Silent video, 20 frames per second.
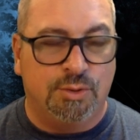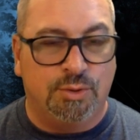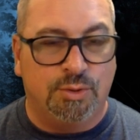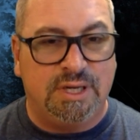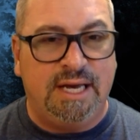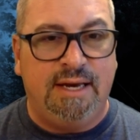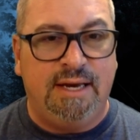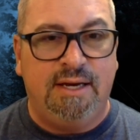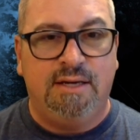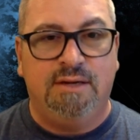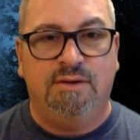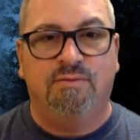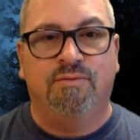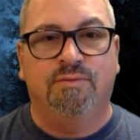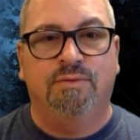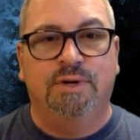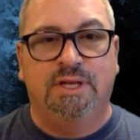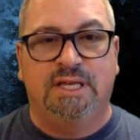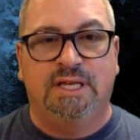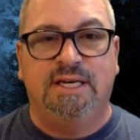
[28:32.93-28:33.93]
Cain
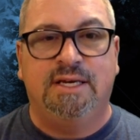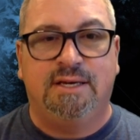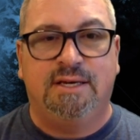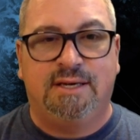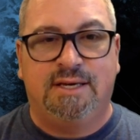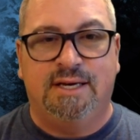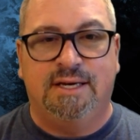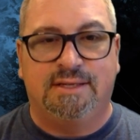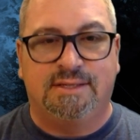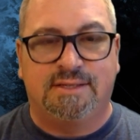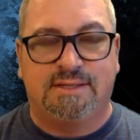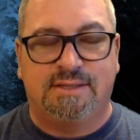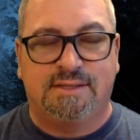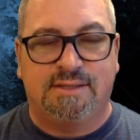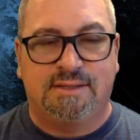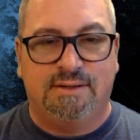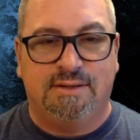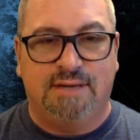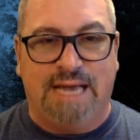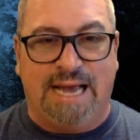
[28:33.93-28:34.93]
really
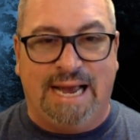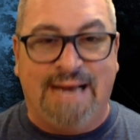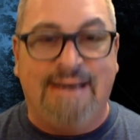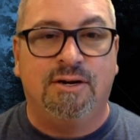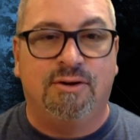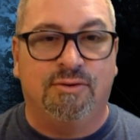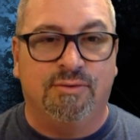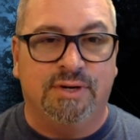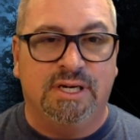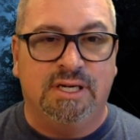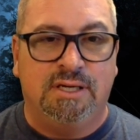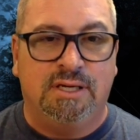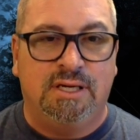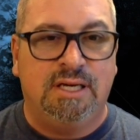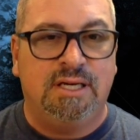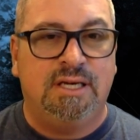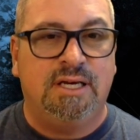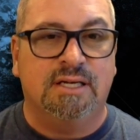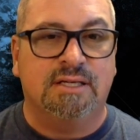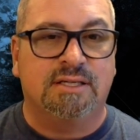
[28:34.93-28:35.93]
gets angry.
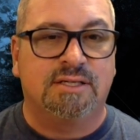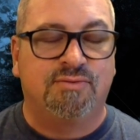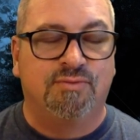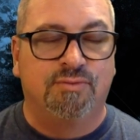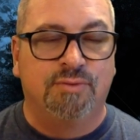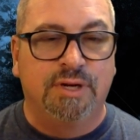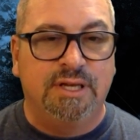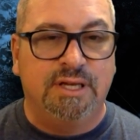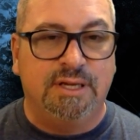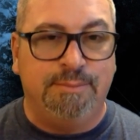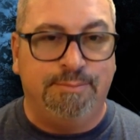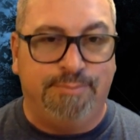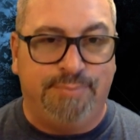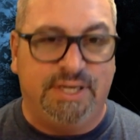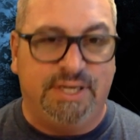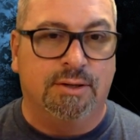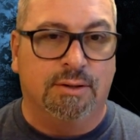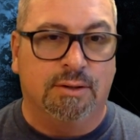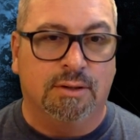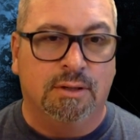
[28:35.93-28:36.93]
He gets really
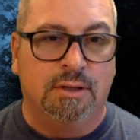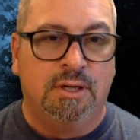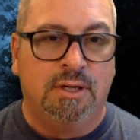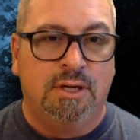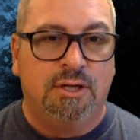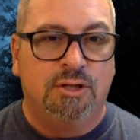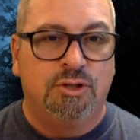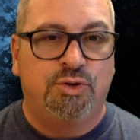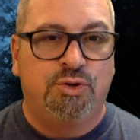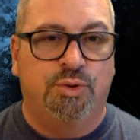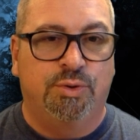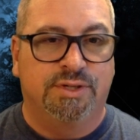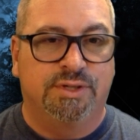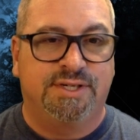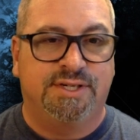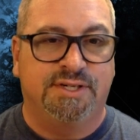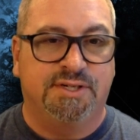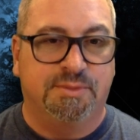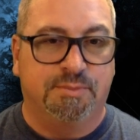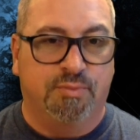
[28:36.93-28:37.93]
bitter
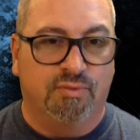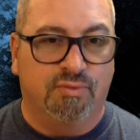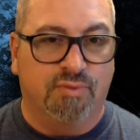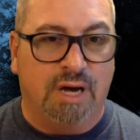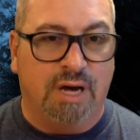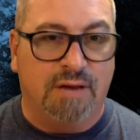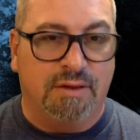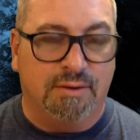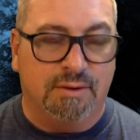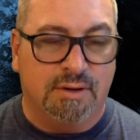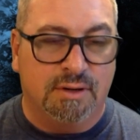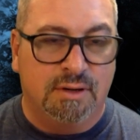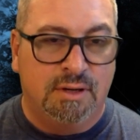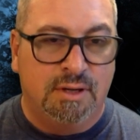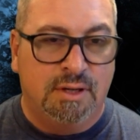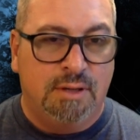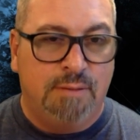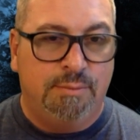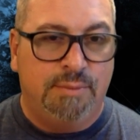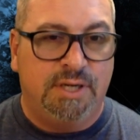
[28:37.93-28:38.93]
towards his brother
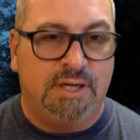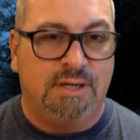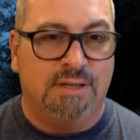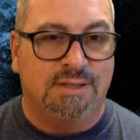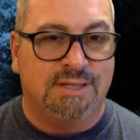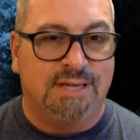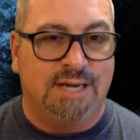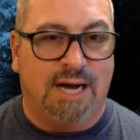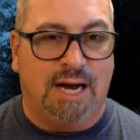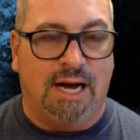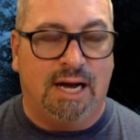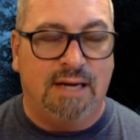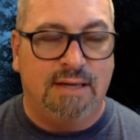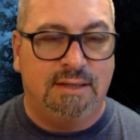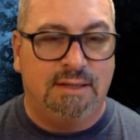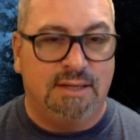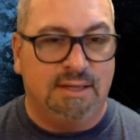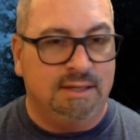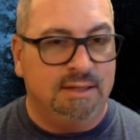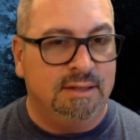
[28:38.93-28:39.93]
because
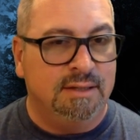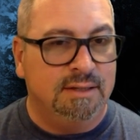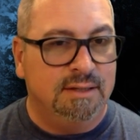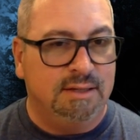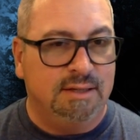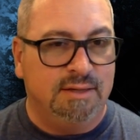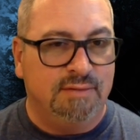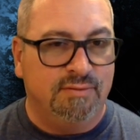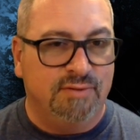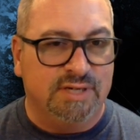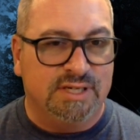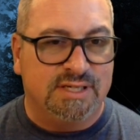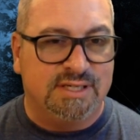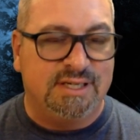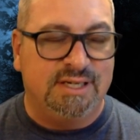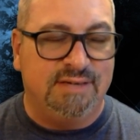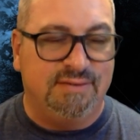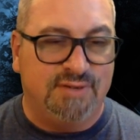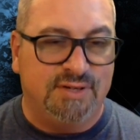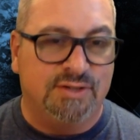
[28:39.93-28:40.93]
God didn't
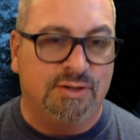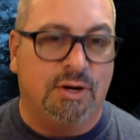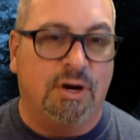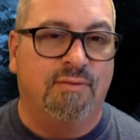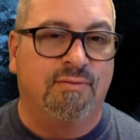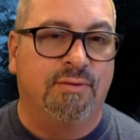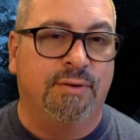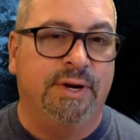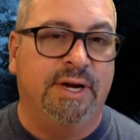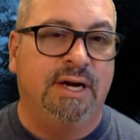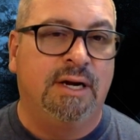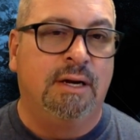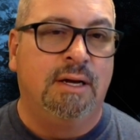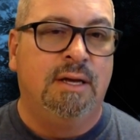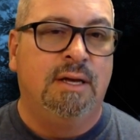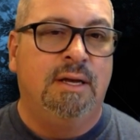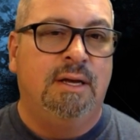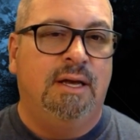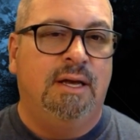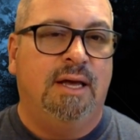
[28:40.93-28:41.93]
receive his offering.
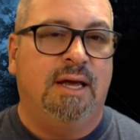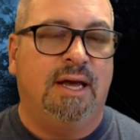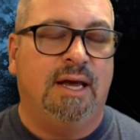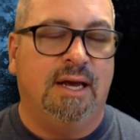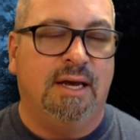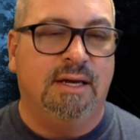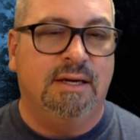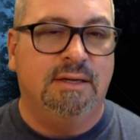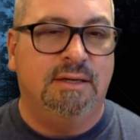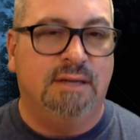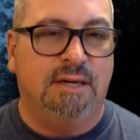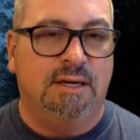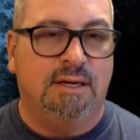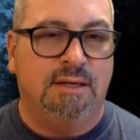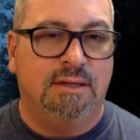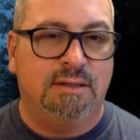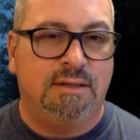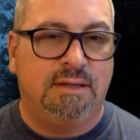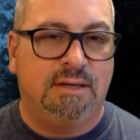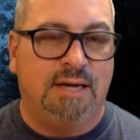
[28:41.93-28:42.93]
And
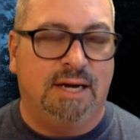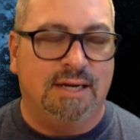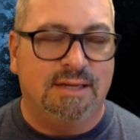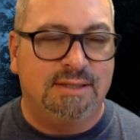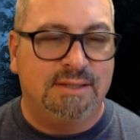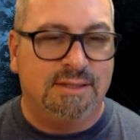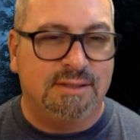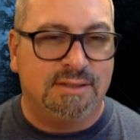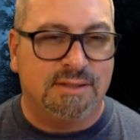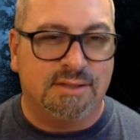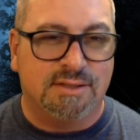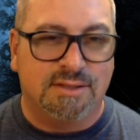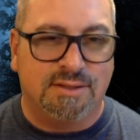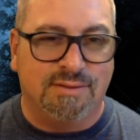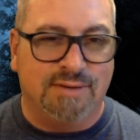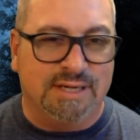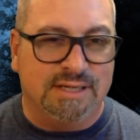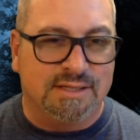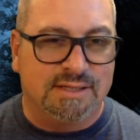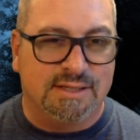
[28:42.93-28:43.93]
God says this
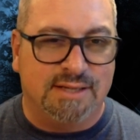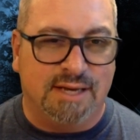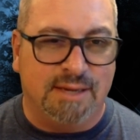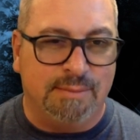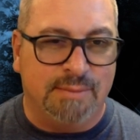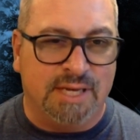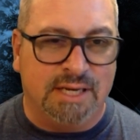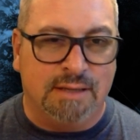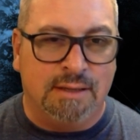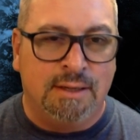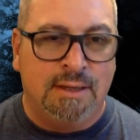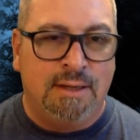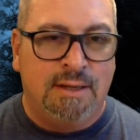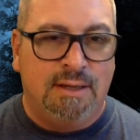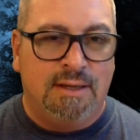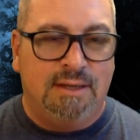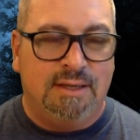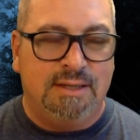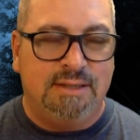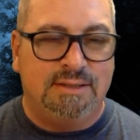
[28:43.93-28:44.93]
great statement.
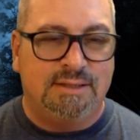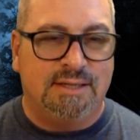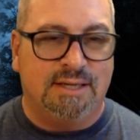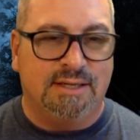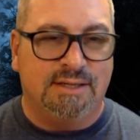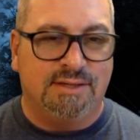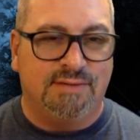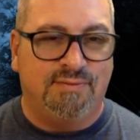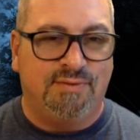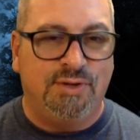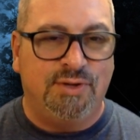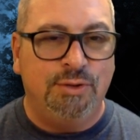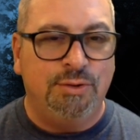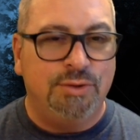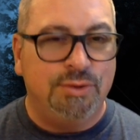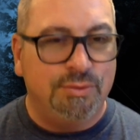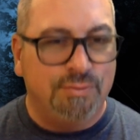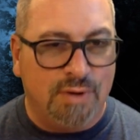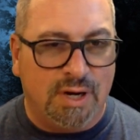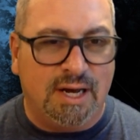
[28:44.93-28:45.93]
He says, if you
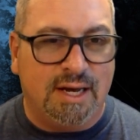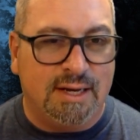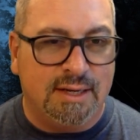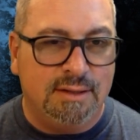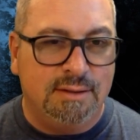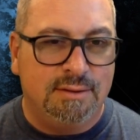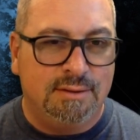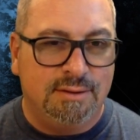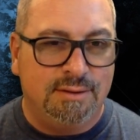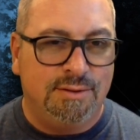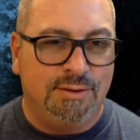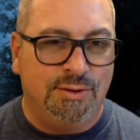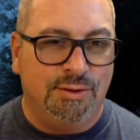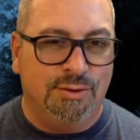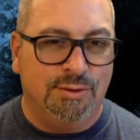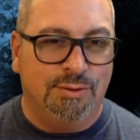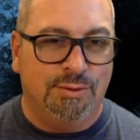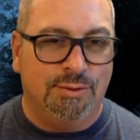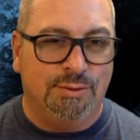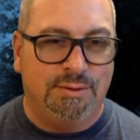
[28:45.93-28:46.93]
do right,
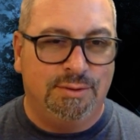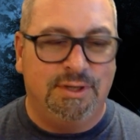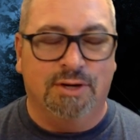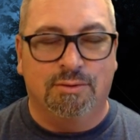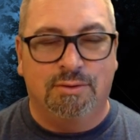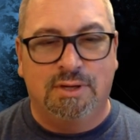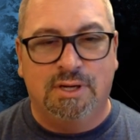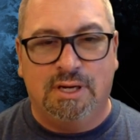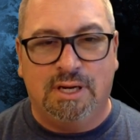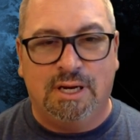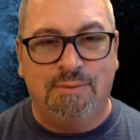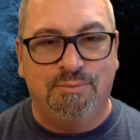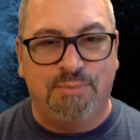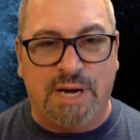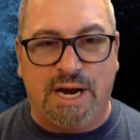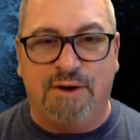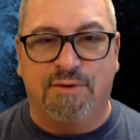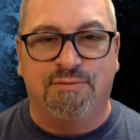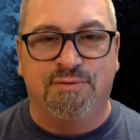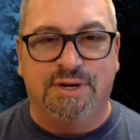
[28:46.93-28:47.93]
I'm
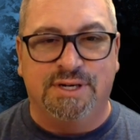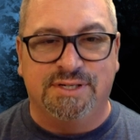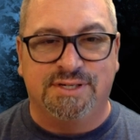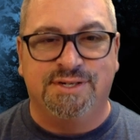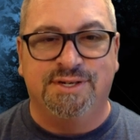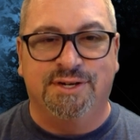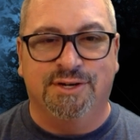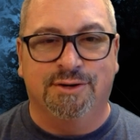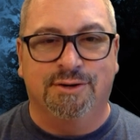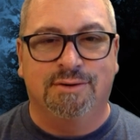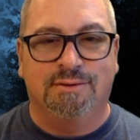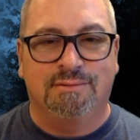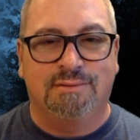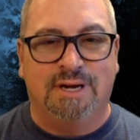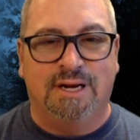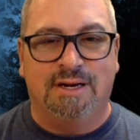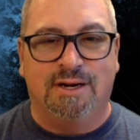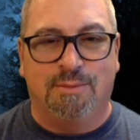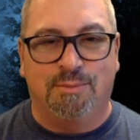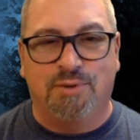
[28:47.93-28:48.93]
paraphrasing here,
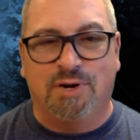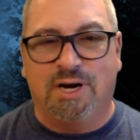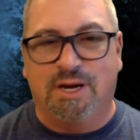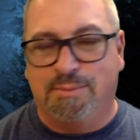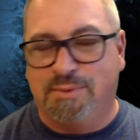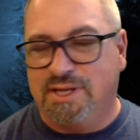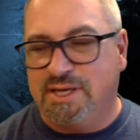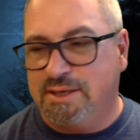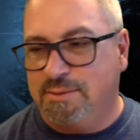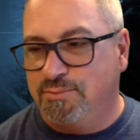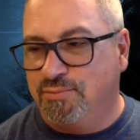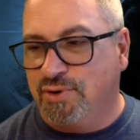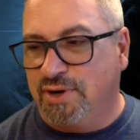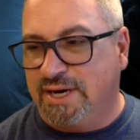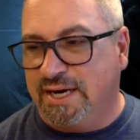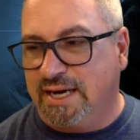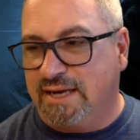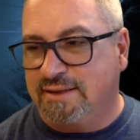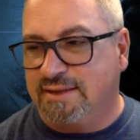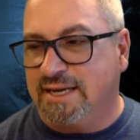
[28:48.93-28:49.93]
and I'll probably
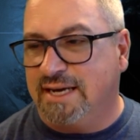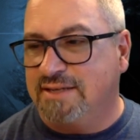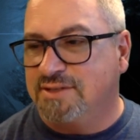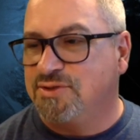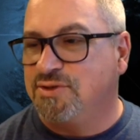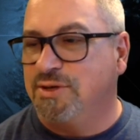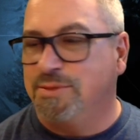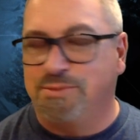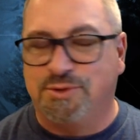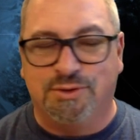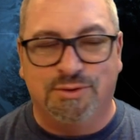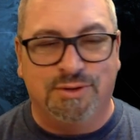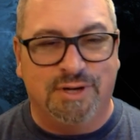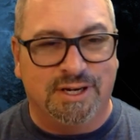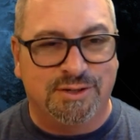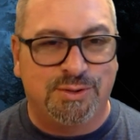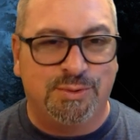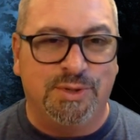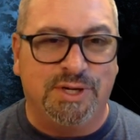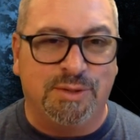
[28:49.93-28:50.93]
bring out that scripture
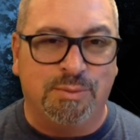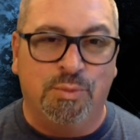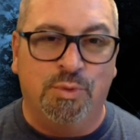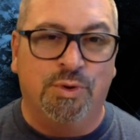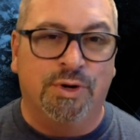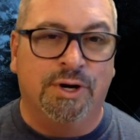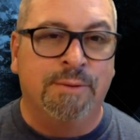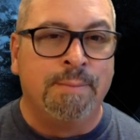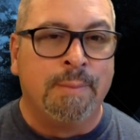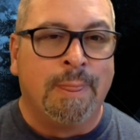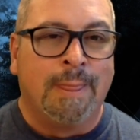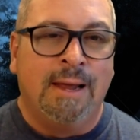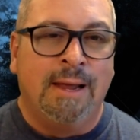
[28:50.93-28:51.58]
next week more.